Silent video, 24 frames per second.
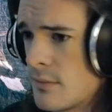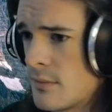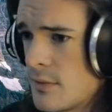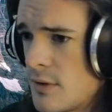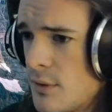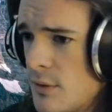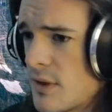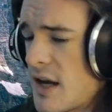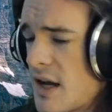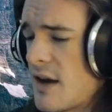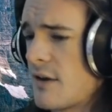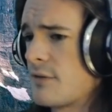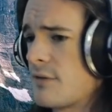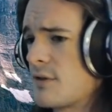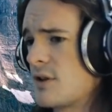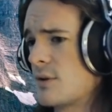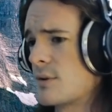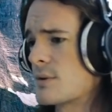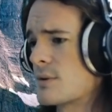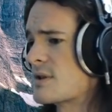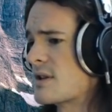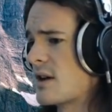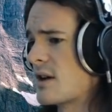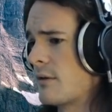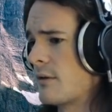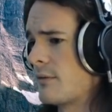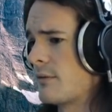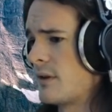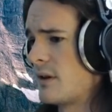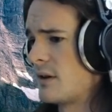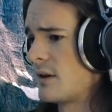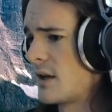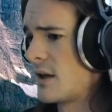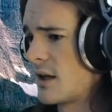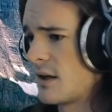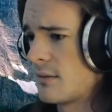You laugh to yourself
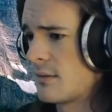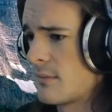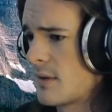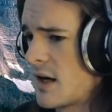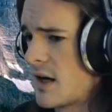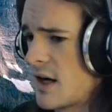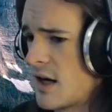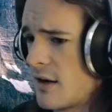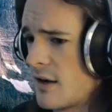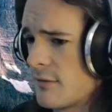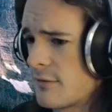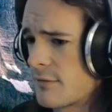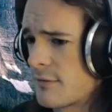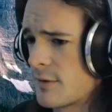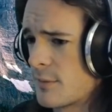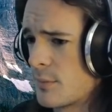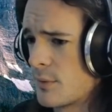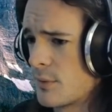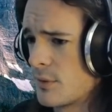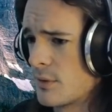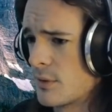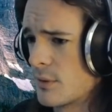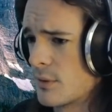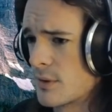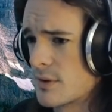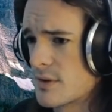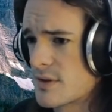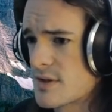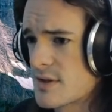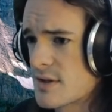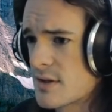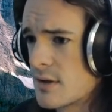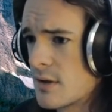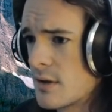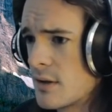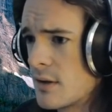and get Hive for
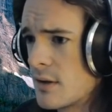Broodlords.